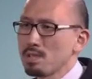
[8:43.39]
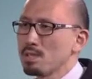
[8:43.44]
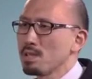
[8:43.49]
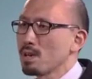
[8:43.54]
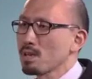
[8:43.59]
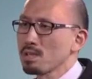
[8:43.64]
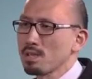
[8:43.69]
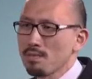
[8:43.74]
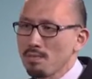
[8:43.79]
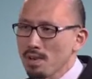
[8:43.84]

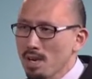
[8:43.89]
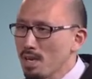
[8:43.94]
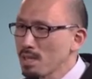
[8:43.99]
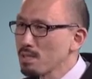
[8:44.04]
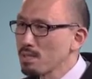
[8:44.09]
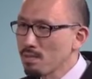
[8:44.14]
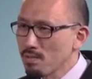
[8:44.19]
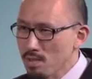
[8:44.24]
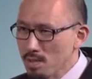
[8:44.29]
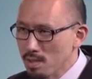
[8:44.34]
deductive
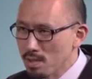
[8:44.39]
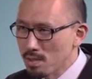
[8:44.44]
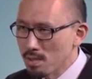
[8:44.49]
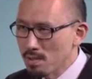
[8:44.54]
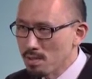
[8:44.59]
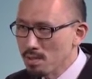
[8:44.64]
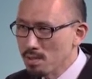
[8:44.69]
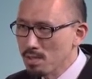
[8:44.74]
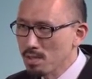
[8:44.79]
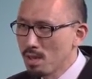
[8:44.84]
kinds of
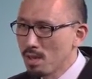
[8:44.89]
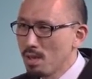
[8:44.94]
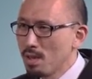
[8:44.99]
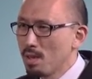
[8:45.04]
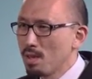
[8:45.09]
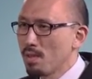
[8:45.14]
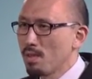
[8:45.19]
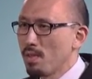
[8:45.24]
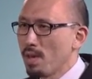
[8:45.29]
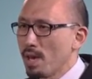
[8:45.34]
skills
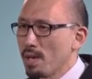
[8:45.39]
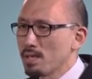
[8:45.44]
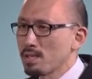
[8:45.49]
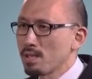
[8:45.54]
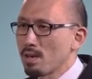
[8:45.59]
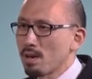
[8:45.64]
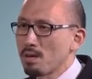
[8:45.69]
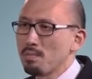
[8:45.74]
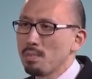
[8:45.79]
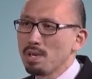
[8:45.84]

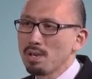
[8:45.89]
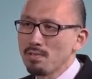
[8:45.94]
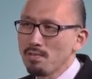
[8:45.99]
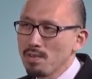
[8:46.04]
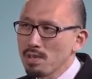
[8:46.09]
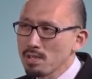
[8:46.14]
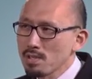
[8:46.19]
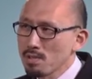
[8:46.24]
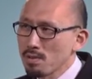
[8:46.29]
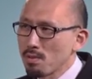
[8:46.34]
that are
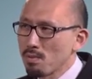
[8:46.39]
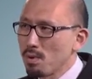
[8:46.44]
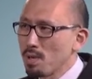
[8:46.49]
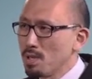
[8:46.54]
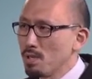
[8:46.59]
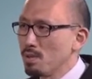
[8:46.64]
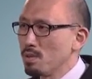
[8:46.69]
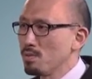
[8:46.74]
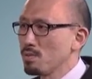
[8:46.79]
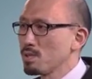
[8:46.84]
beneficial
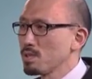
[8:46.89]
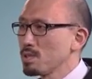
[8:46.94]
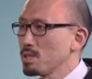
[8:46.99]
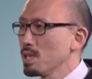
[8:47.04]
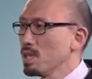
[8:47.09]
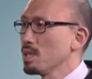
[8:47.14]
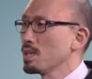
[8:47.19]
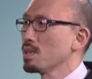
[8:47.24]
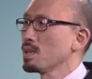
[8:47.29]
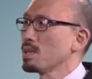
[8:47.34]
when you
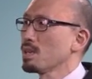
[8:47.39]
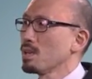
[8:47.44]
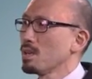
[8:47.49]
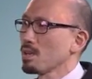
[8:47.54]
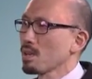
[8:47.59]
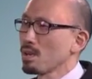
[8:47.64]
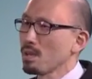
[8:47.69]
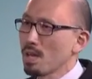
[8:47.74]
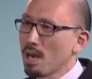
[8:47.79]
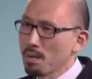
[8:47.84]
seek
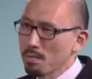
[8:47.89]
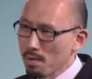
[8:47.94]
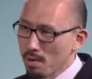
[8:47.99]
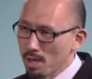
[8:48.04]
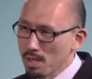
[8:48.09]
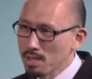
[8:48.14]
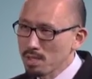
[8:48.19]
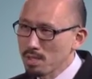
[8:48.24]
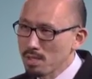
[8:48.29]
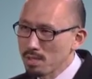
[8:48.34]

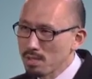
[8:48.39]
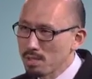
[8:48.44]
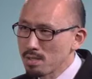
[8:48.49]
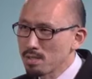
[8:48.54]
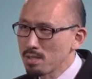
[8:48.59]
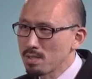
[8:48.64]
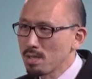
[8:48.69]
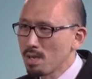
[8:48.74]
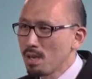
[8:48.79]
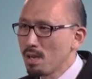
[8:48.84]

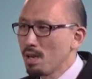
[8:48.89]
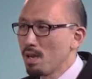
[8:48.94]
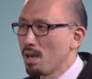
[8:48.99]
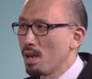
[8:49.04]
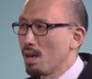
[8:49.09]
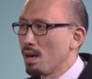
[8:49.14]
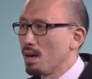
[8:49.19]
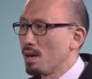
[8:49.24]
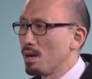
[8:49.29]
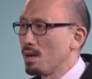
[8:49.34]
collaborations
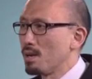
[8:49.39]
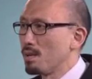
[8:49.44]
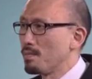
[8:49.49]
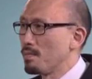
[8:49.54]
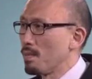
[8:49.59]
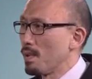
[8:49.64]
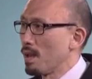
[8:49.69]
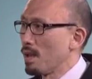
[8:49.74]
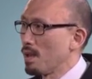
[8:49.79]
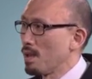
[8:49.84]

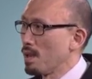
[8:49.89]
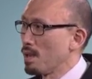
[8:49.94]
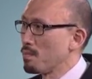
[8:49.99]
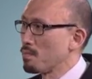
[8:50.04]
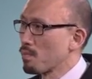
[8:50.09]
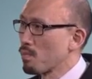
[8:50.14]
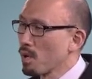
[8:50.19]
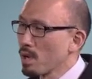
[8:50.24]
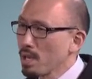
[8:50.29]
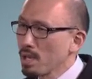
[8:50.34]
um,
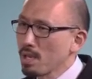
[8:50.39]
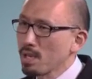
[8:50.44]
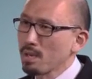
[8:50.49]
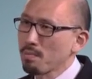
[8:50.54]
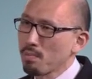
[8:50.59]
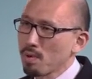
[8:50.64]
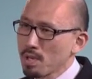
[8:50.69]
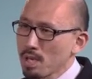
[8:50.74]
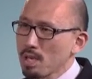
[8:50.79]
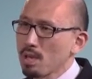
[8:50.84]
and
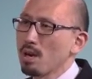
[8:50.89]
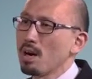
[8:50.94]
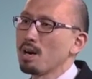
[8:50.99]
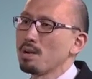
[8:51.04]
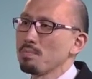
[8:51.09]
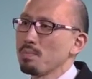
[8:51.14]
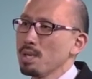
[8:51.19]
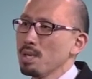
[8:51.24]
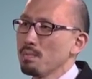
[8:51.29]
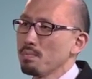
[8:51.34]
bring bringing
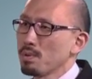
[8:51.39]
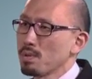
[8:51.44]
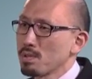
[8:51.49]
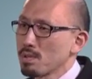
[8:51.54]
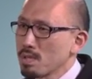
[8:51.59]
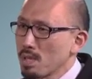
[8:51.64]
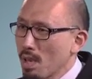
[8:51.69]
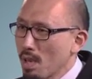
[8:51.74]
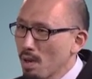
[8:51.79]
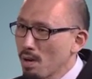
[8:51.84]
on
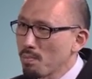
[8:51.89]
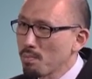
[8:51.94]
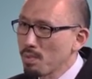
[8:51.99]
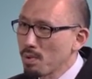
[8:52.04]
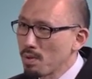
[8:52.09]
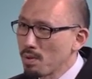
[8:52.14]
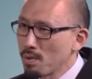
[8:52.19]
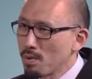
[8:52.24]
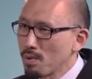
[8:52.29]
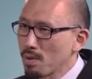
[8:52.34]
people to help
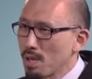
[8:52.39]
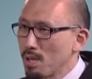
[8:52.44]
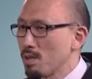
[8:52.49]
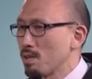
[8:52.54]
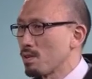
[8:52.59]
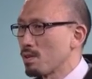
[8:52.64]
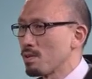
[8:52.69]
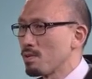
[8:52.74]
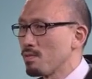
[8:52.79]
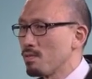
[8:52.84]
you get
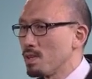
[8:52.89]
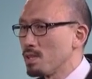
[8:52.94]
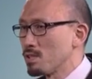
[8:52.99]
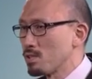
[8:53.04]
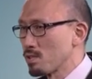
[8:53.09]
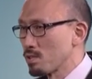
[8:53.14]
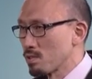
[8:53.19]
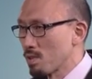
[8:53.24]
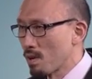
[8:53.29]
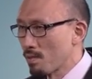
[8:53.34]
your
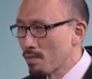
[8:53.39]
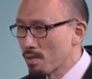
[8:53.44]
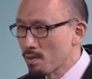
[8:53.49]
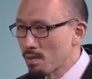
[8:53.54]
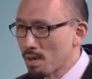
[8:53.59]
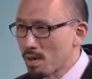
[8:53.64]
ventures off the